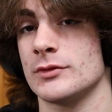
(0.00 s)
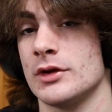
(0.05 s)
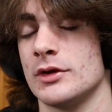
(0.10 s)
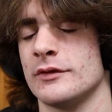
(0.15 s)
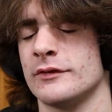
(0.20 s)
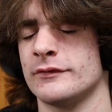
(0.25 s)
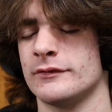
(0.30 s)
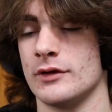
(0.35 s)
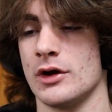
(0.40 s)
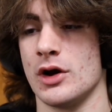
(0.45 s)

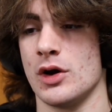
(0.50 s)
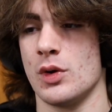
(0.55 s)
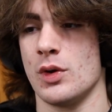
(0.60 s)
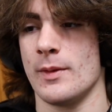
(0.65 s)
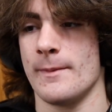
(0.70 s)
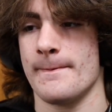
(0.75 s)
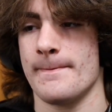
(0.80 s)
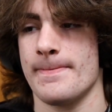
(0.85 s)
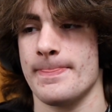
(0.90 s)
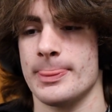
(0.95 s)
So
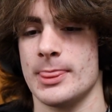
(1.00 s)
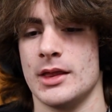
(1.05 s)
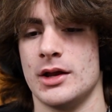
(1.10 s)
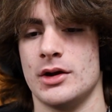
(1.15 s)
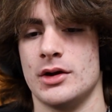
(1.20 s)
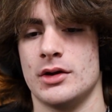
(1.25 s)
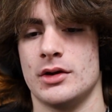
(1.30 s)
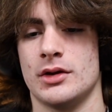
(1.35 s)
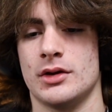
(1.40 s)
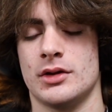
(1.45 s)

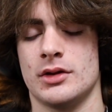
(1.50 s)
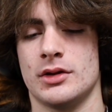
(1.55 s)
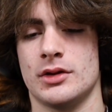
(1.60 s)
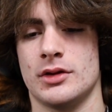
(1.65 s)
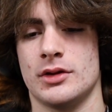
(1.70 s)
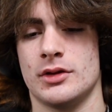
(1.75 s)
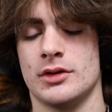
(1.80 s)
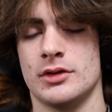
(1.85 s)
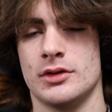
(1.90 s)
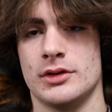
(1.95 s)

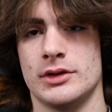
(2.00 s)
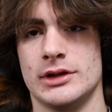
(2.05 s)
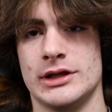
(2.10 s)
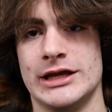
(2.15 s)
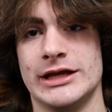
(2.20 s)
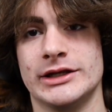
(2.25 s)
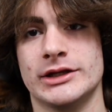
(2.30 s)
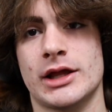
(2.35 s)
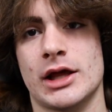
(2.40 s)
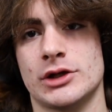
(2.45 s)

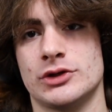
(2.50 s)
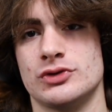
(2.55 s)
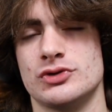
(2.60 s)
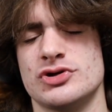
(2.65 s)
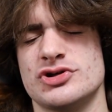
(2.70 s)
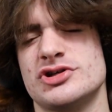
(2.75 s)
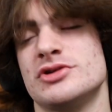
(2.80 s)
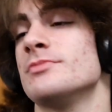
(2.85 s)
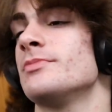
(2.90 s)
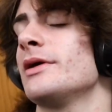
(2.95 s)
in conclusion,